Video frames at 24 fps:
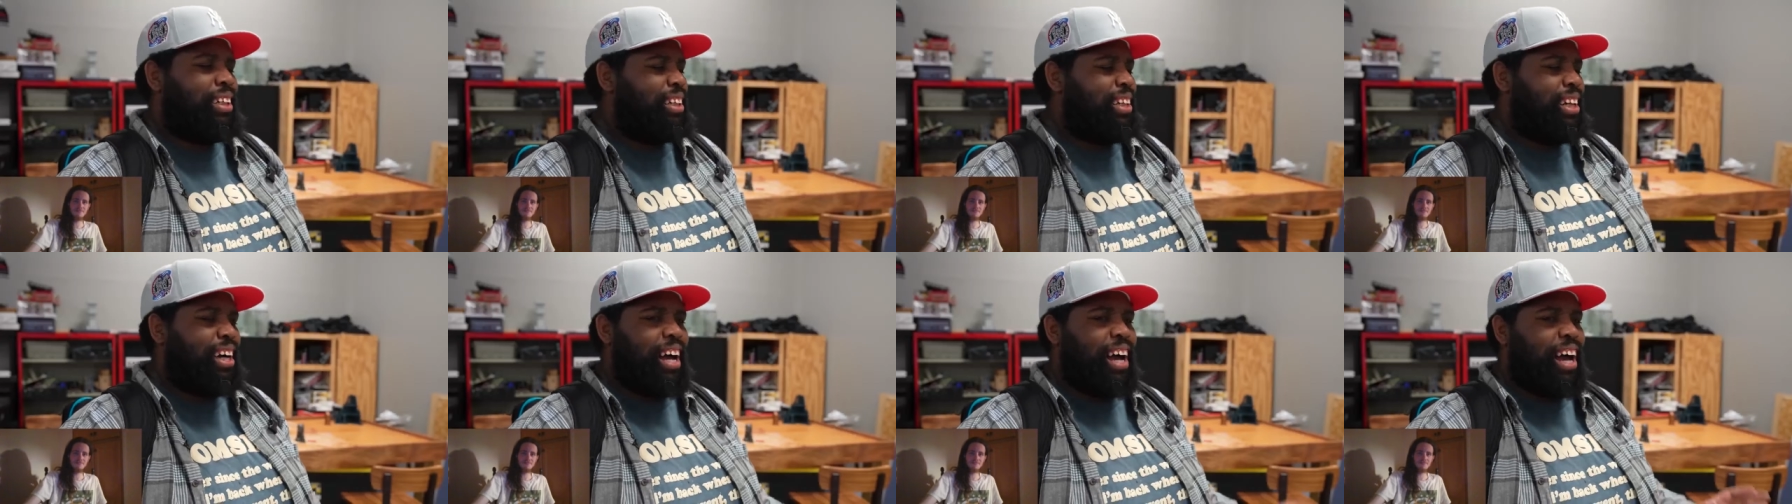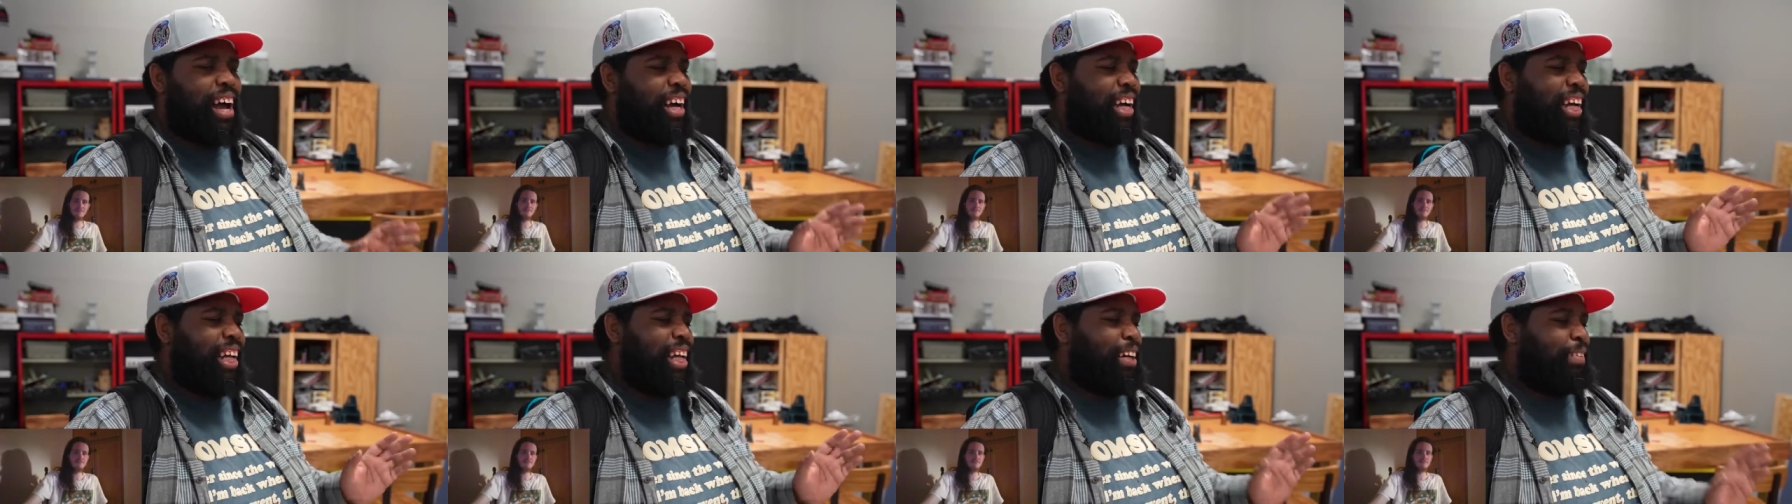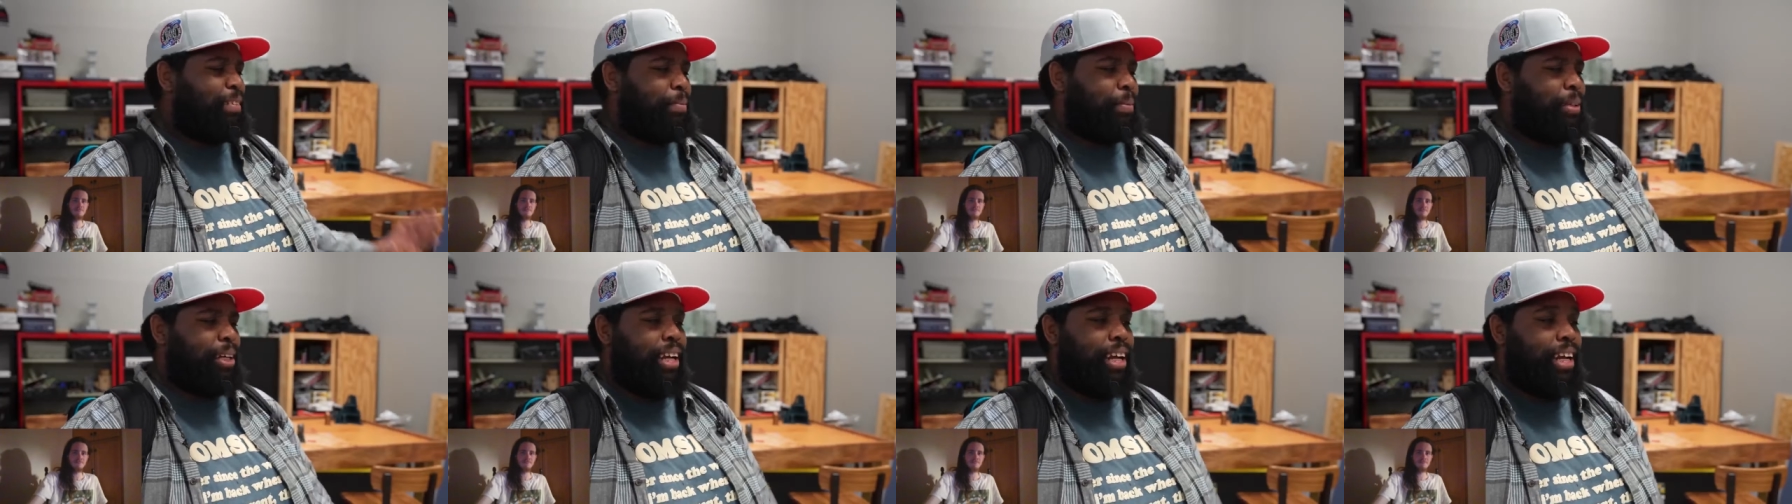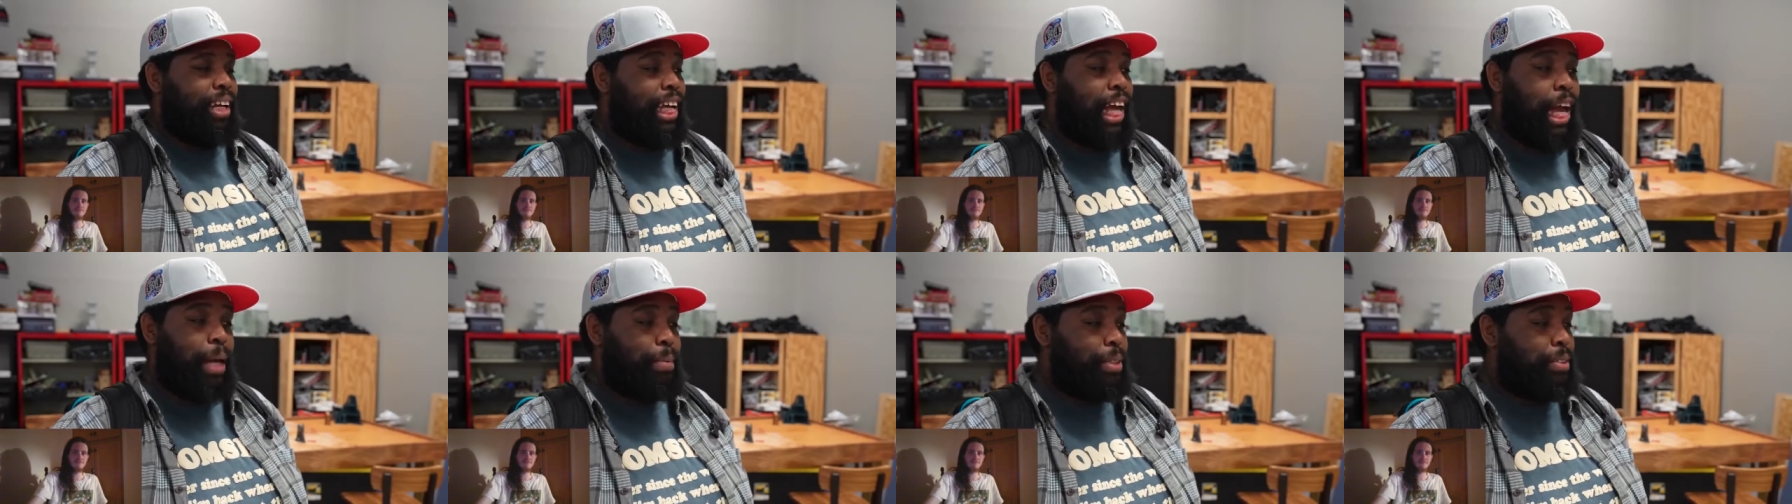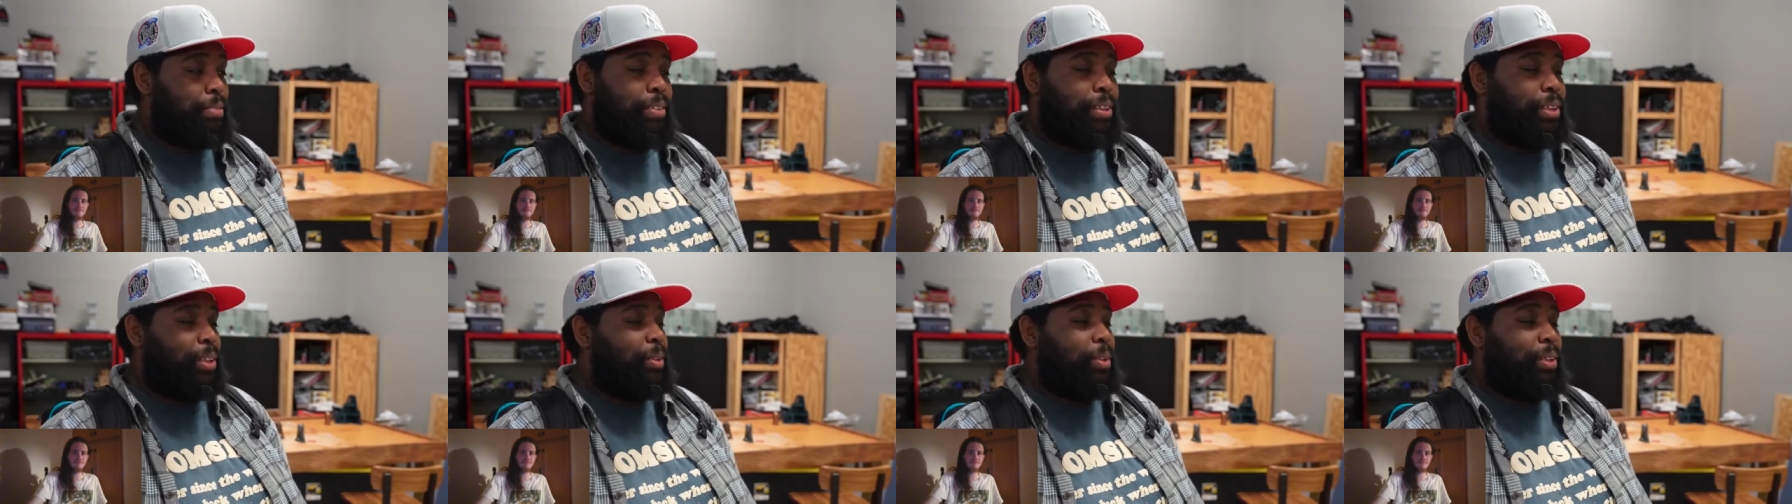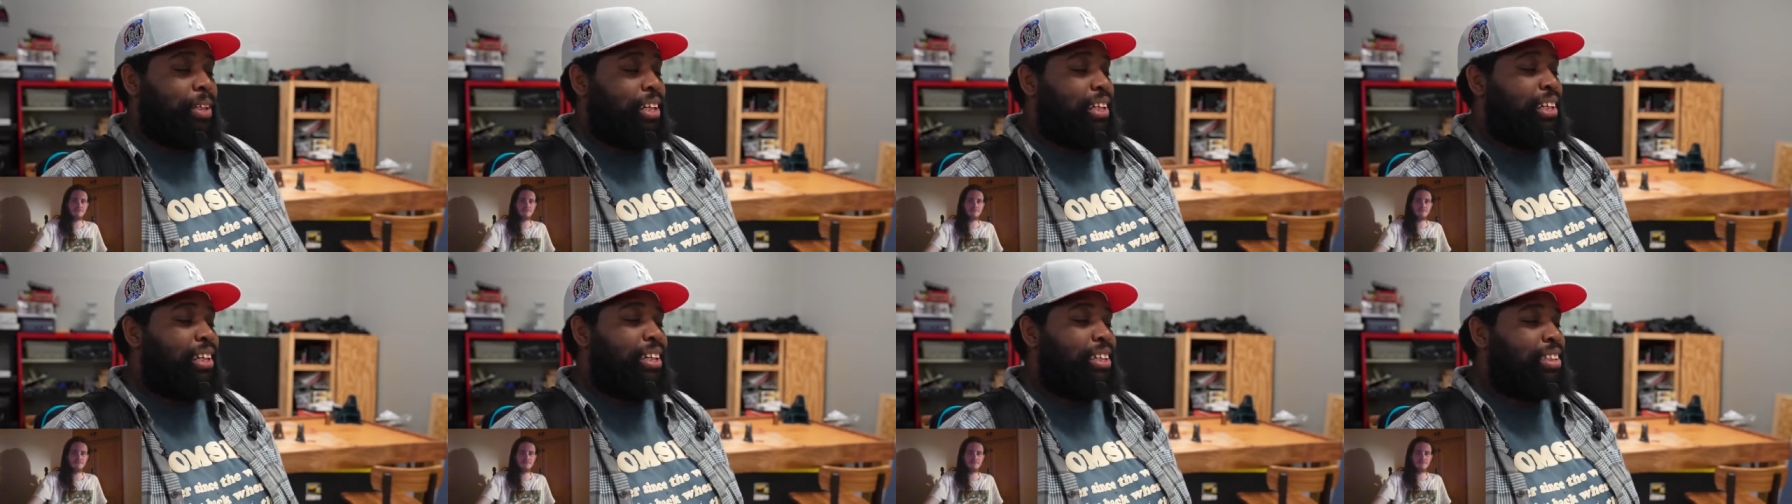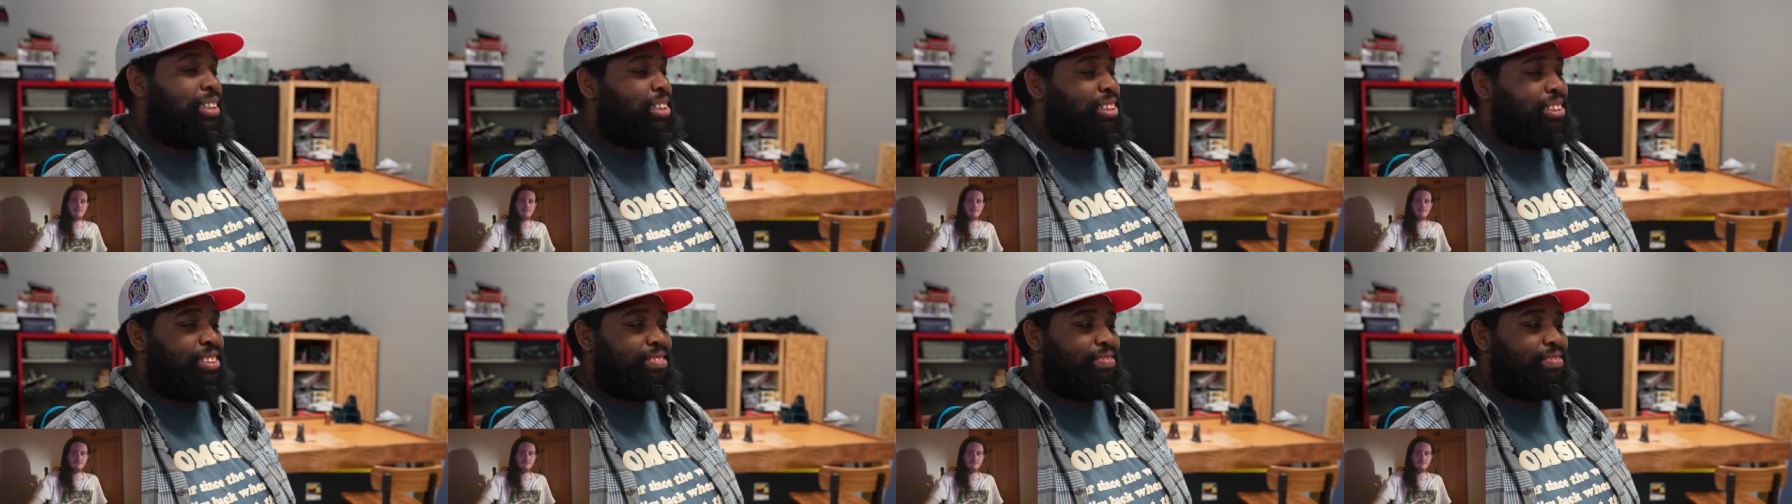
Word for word: Nah, I can never play that game. It's for little kids.